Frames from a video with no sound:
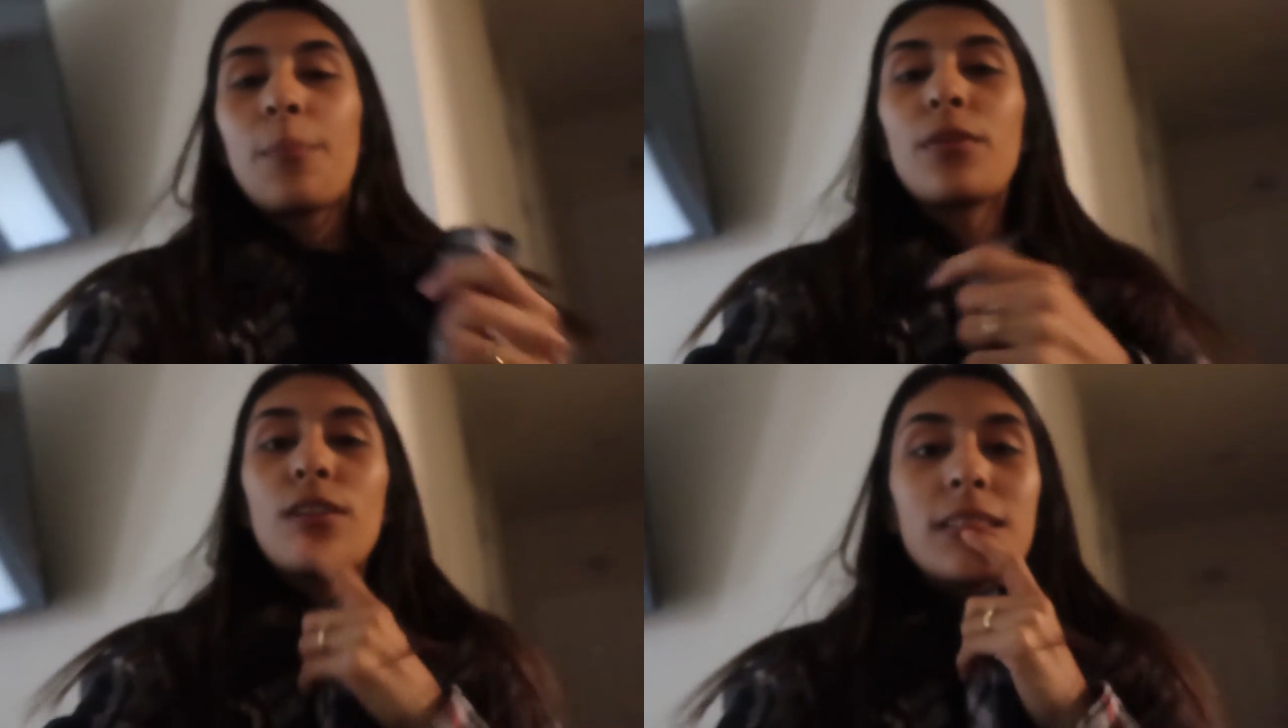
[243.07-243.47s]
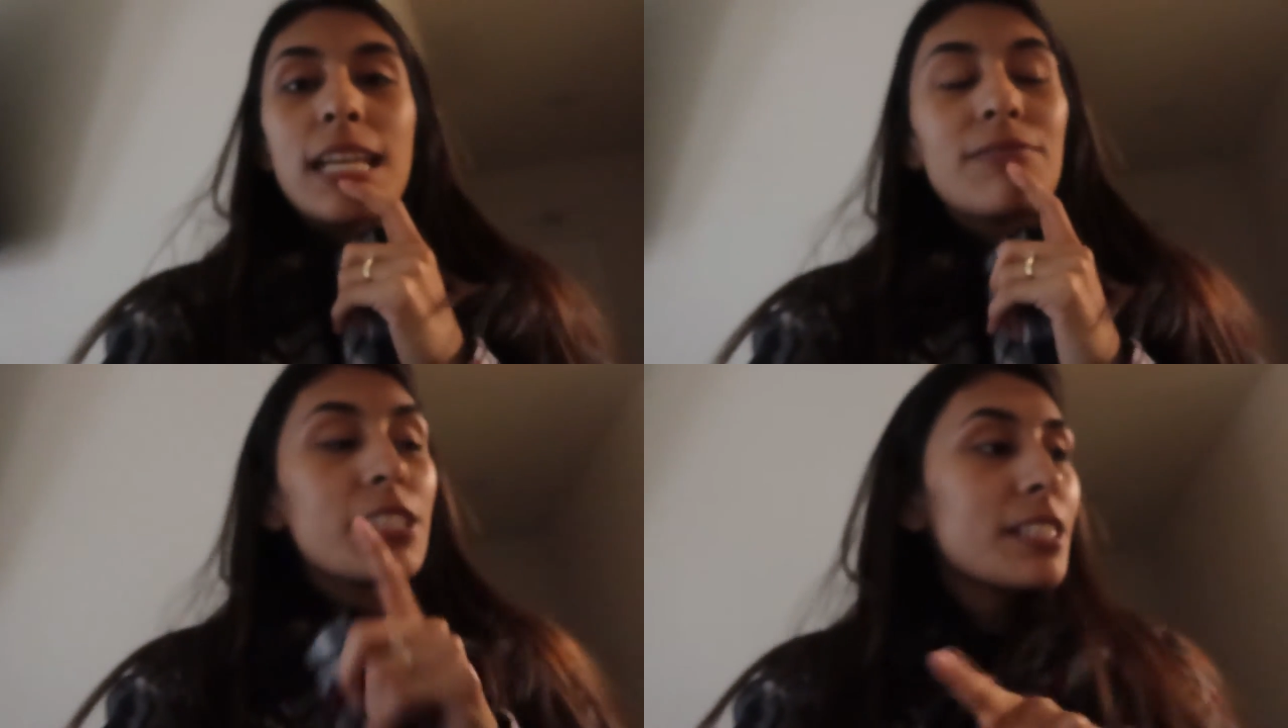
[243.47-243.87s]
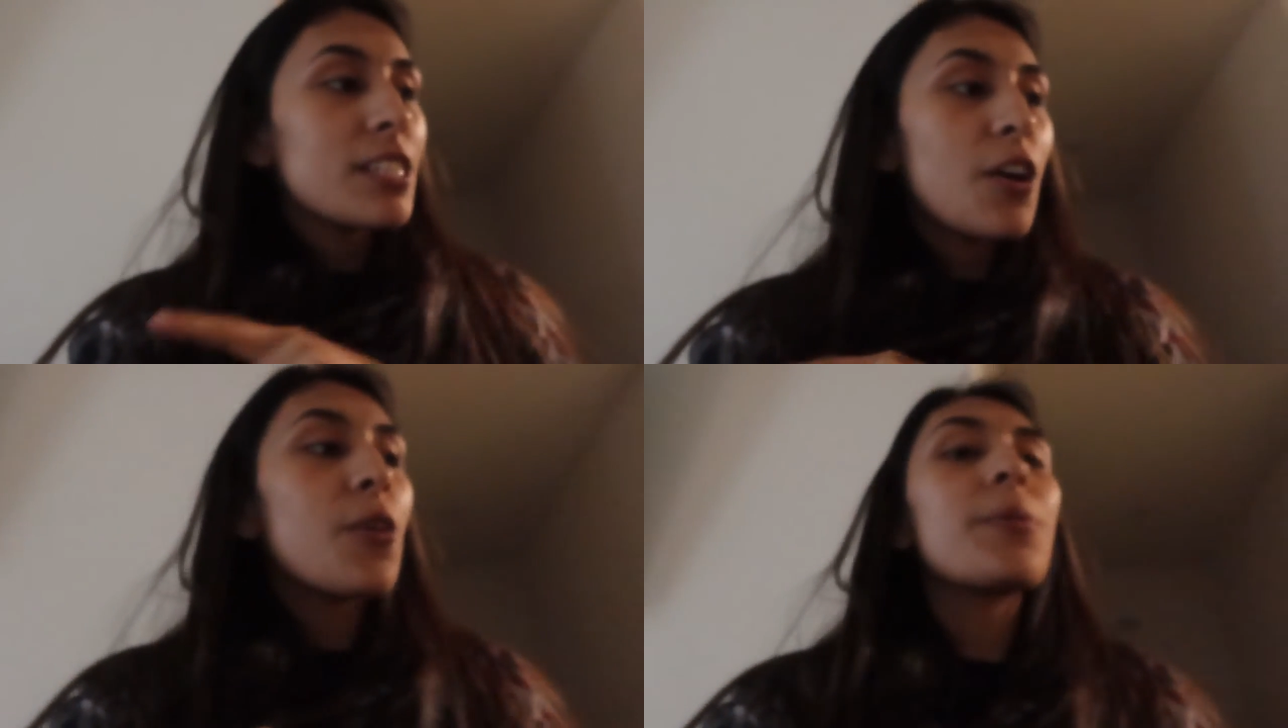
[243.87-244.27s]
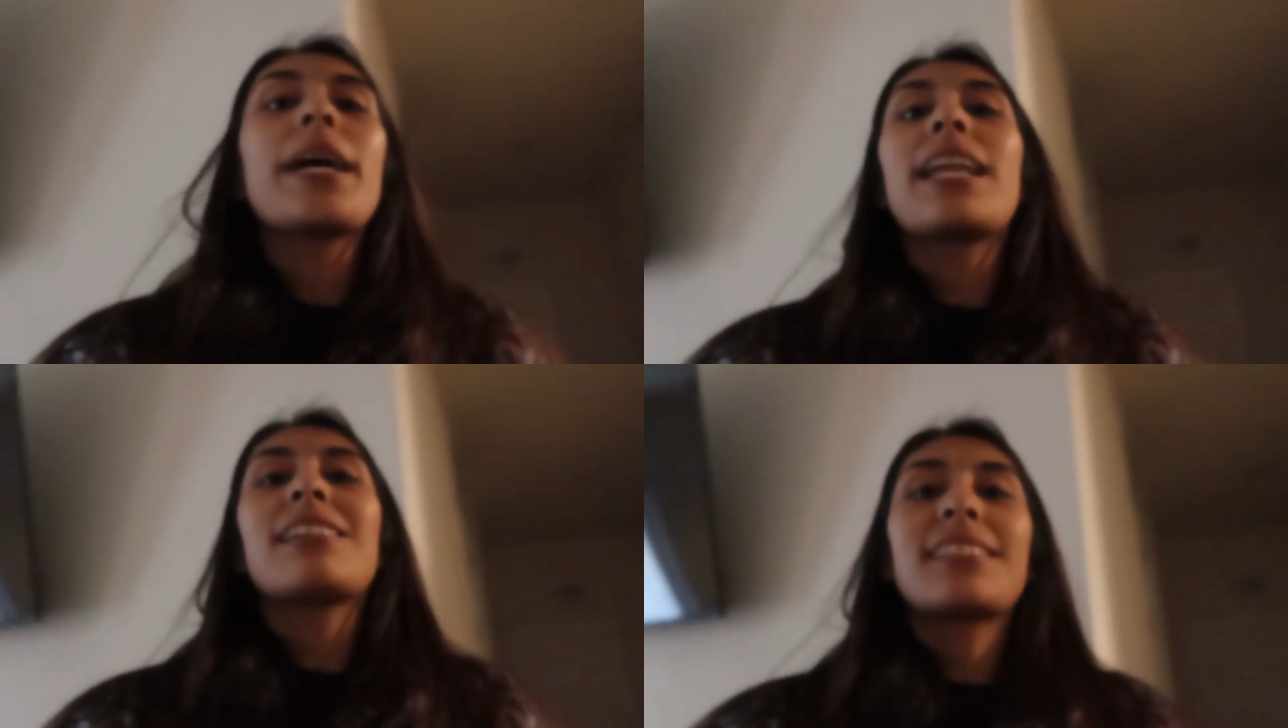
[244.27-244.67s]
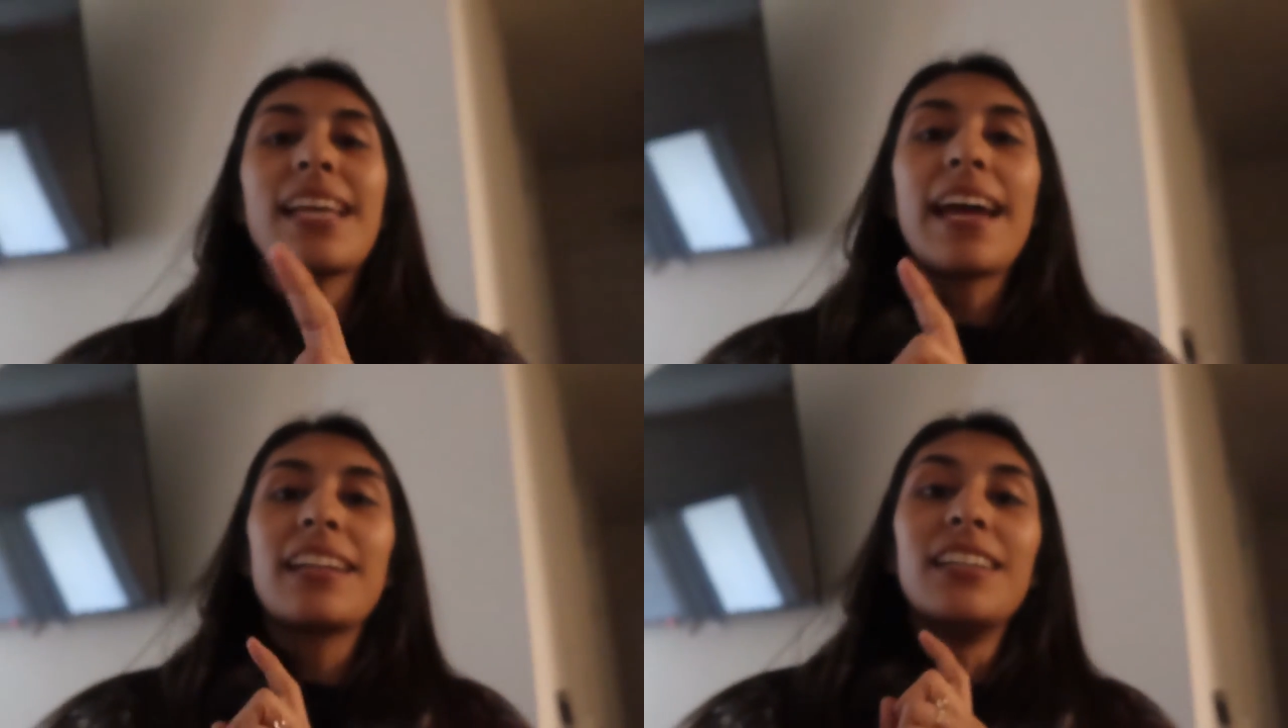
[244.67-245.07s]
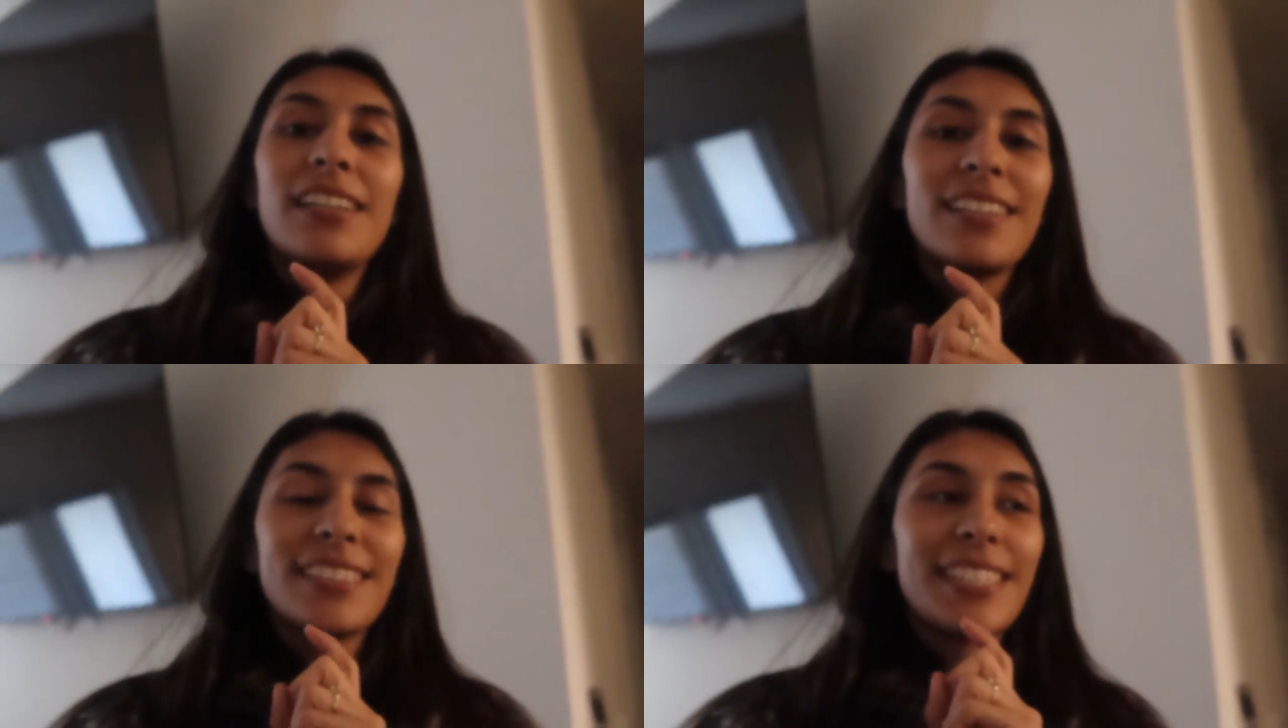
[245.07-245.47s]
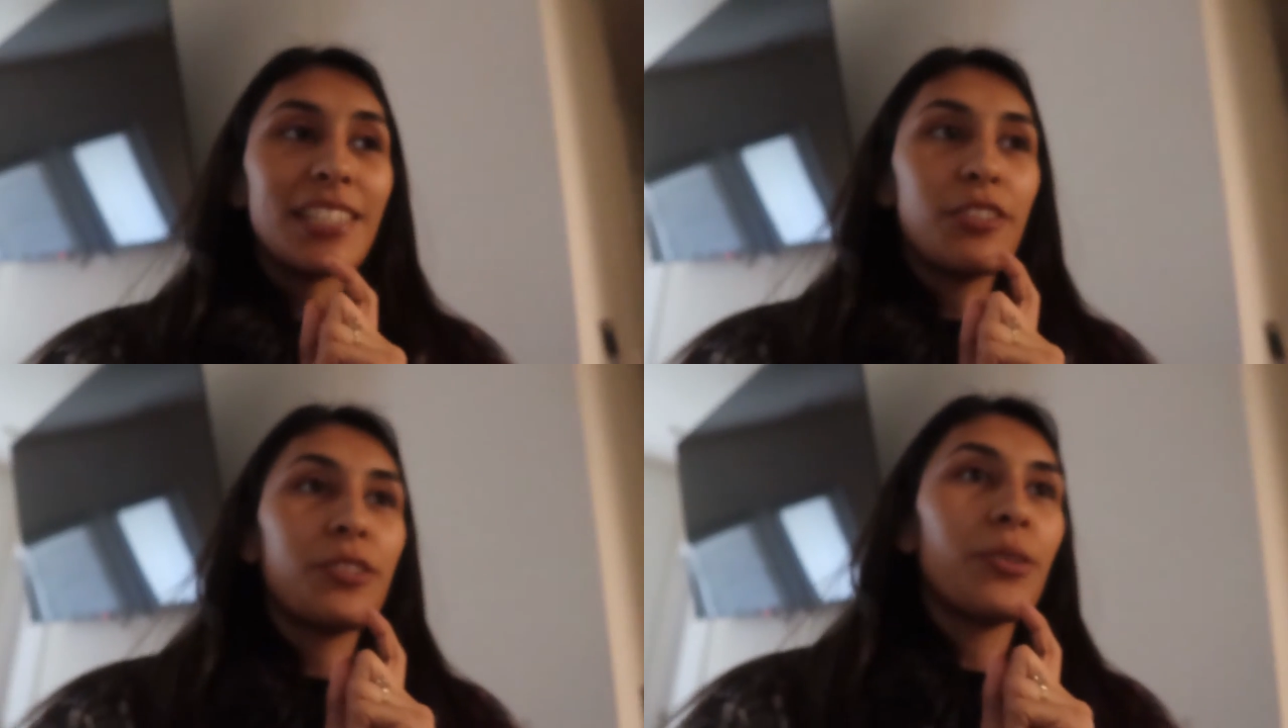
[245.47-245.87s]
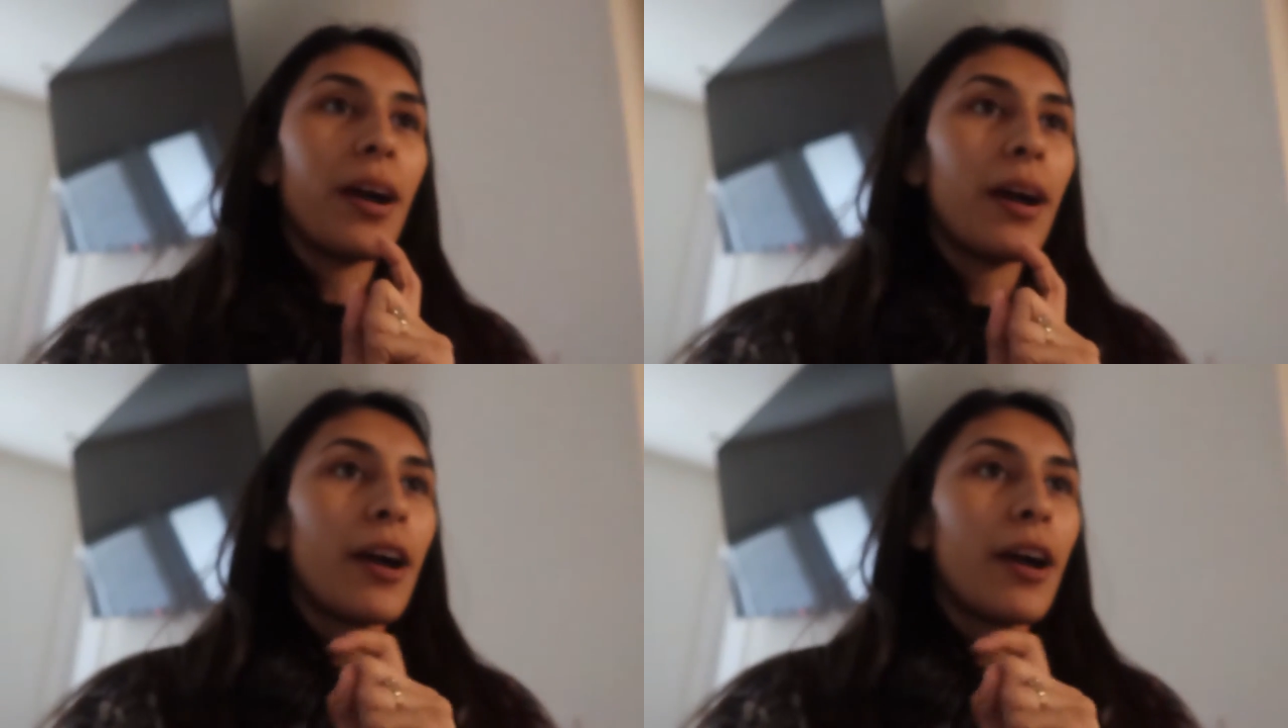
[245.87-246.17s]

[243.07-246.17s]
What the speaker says: Poodles left us a note and it said to